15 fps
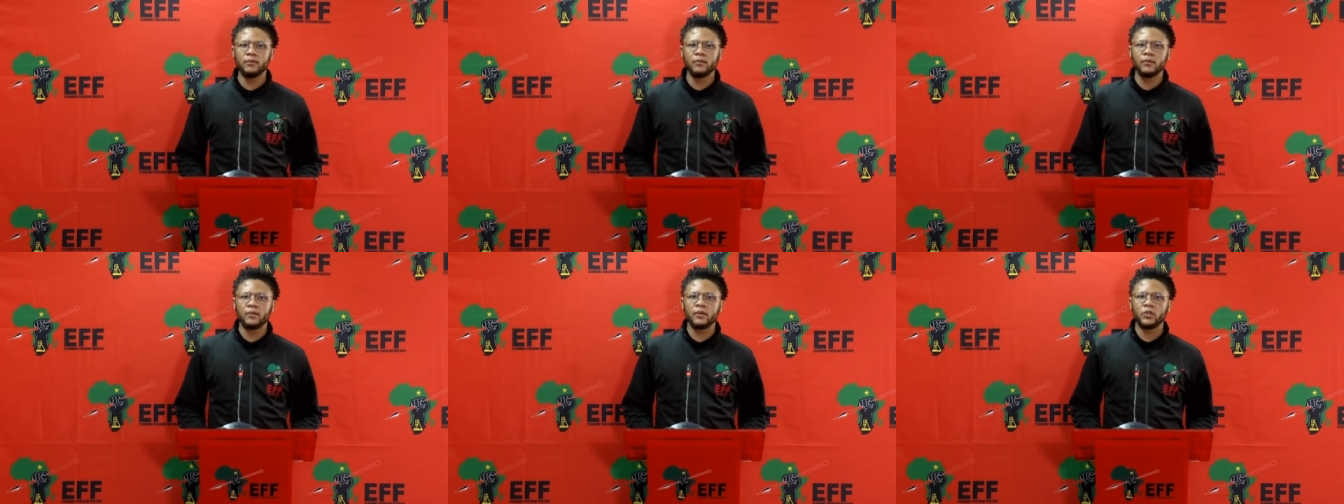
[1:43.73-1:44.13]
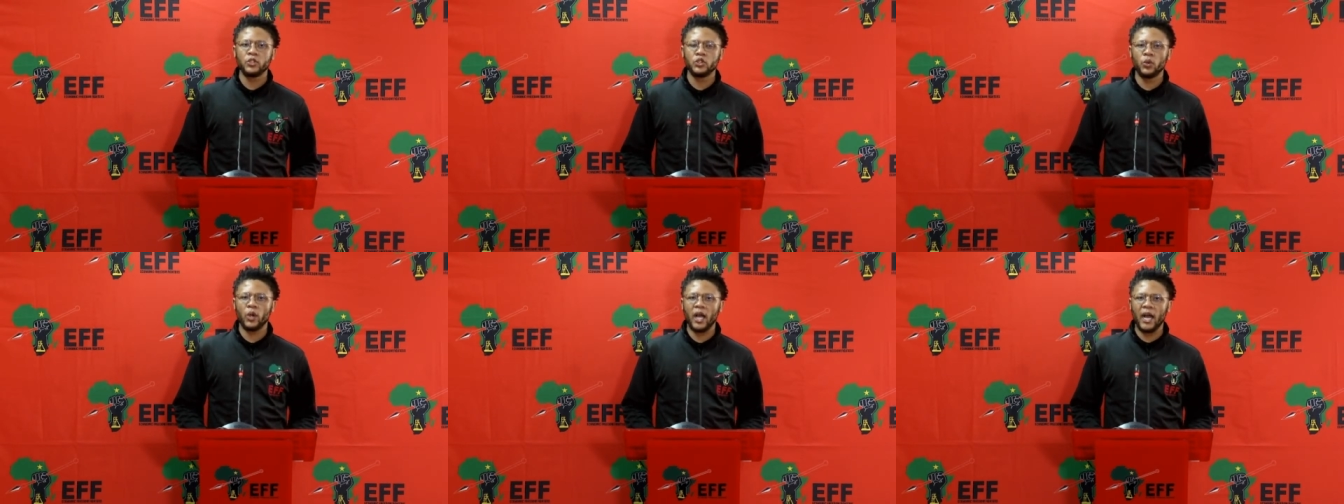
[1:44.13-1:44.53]
are at
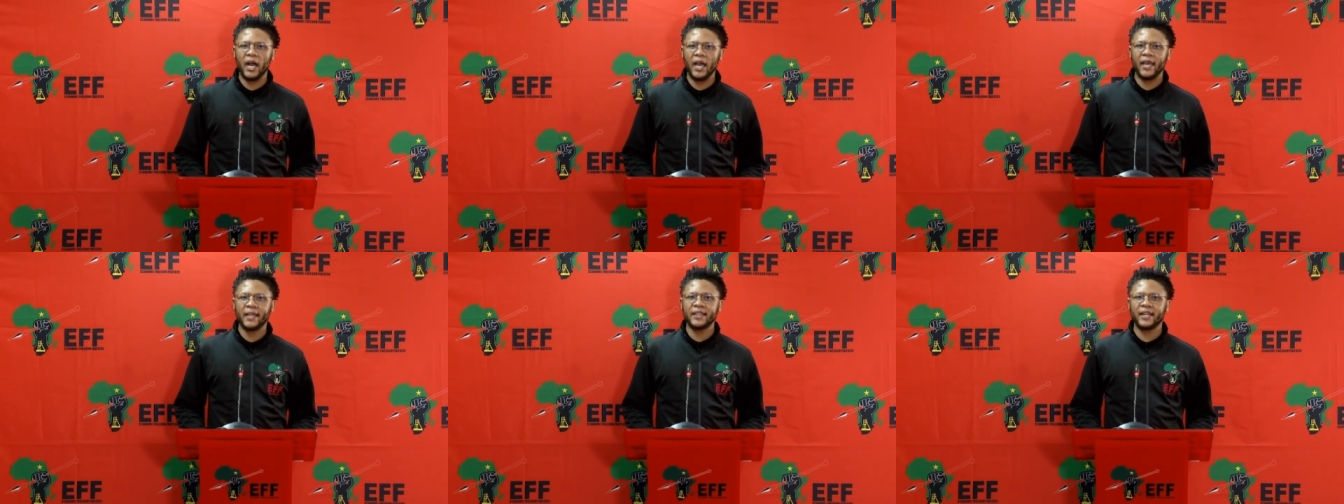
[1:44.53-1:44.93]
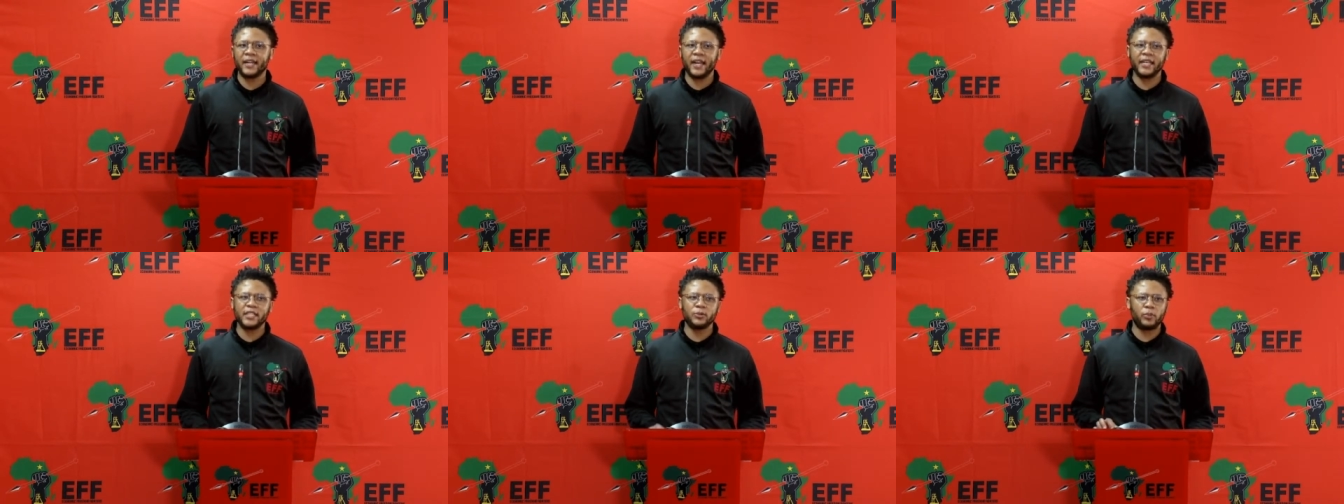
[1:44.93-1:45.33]
the right
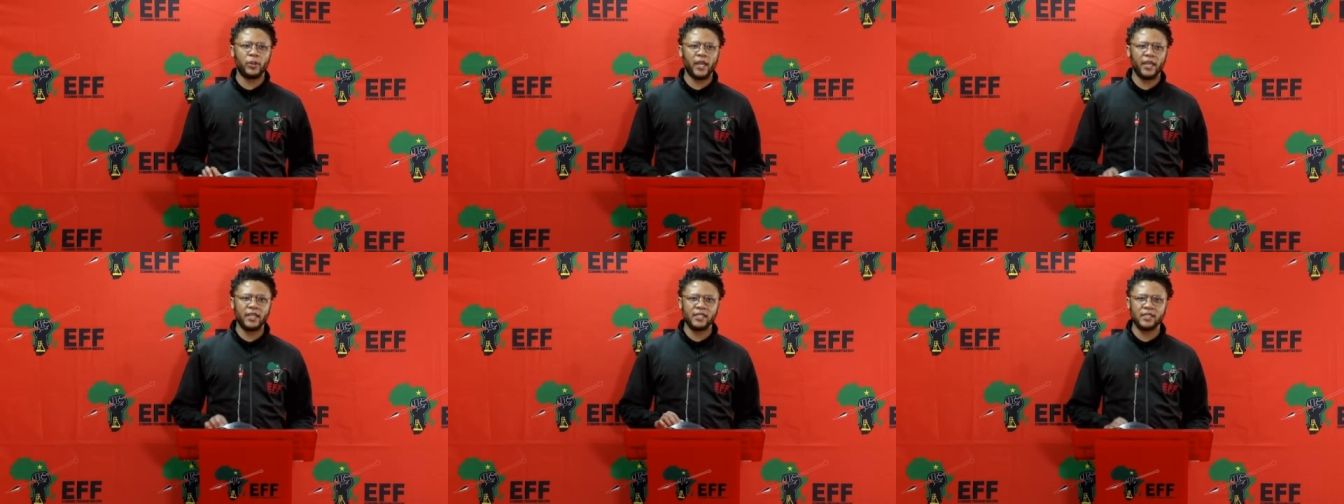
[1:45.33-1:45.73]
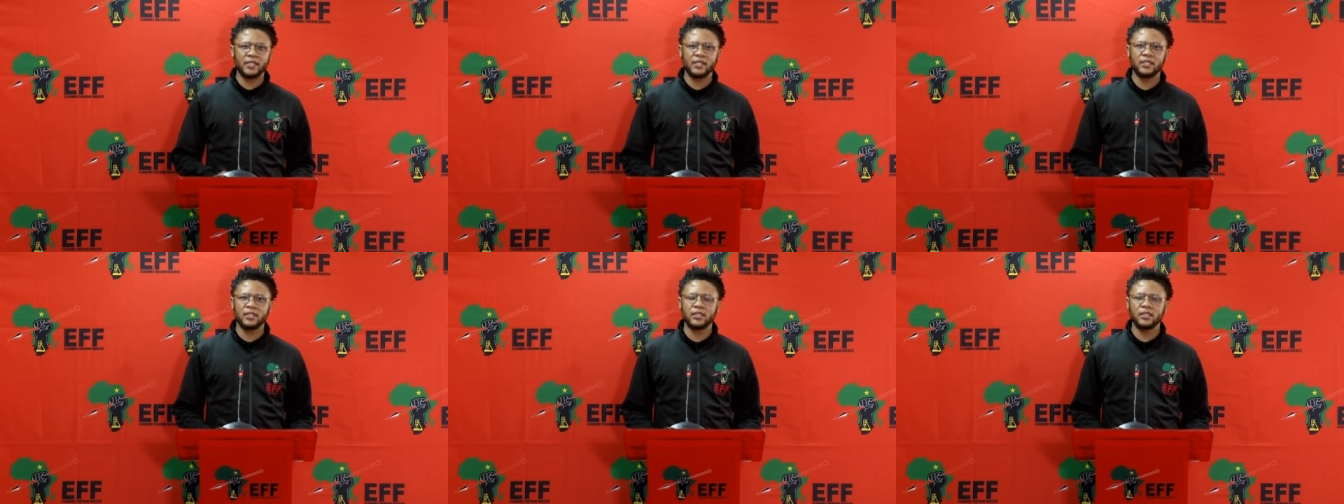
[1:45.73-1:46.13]
place
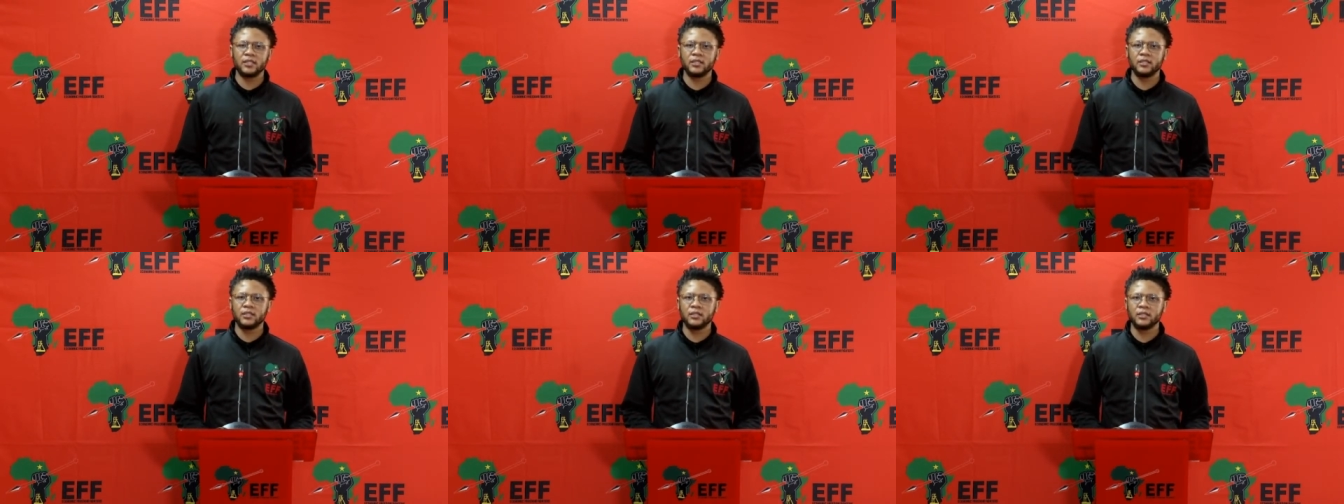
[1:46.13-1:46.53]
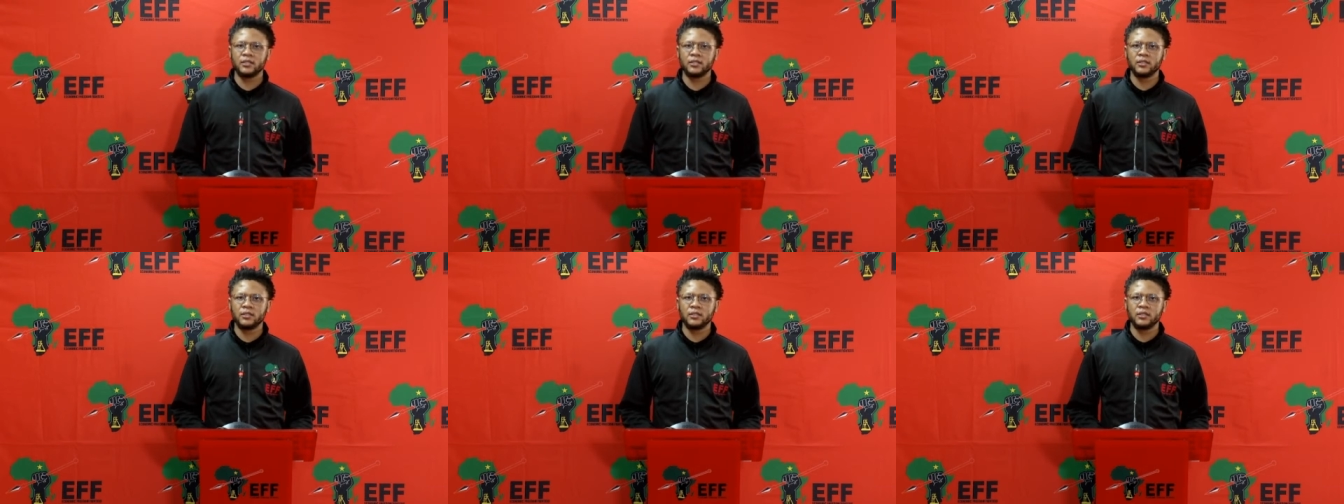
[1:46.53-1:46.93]
at
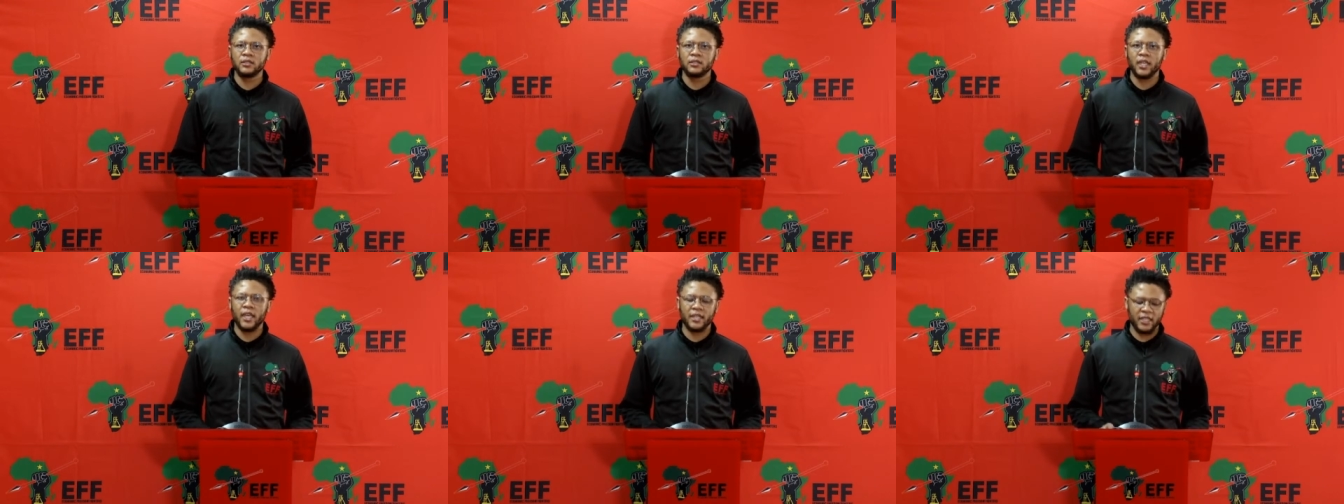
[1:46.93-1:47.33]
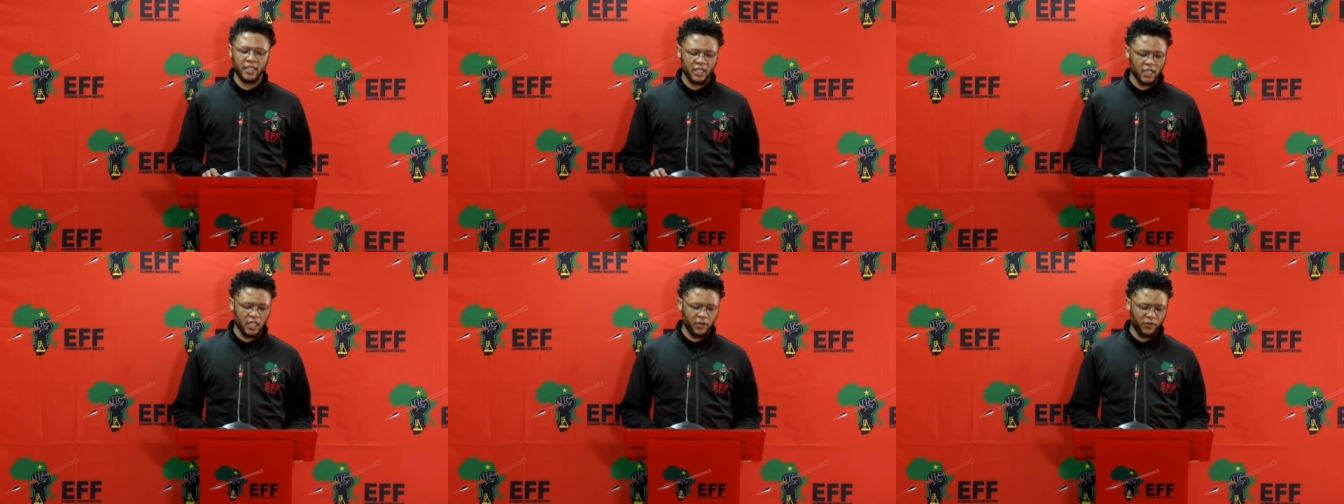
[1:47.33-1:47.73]
the EFF
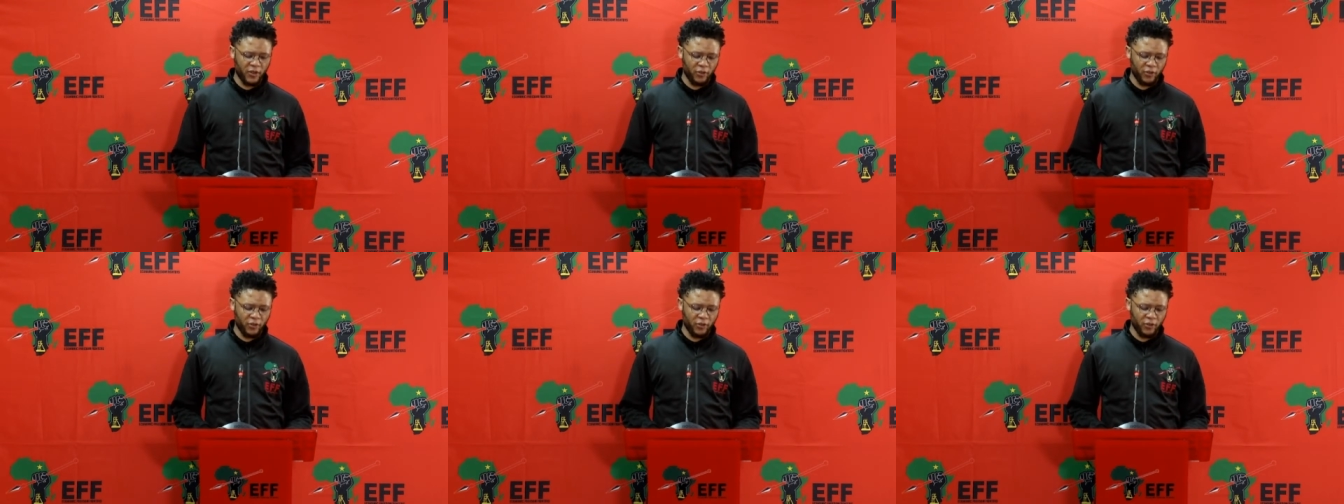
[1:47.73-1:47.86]
presser.